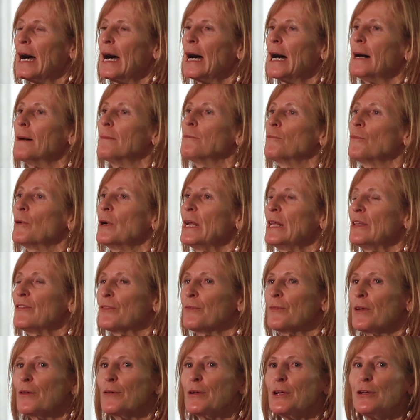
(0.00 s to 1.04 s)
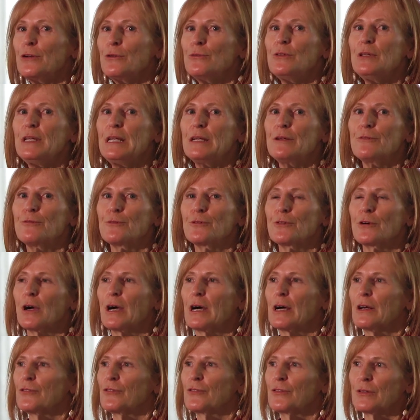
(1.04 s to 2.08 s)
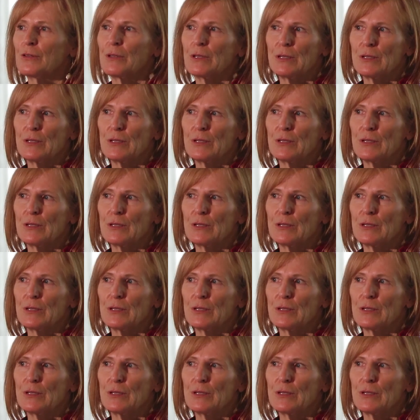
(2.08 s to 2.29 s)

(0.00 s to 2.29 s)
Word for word: It's very unique for us.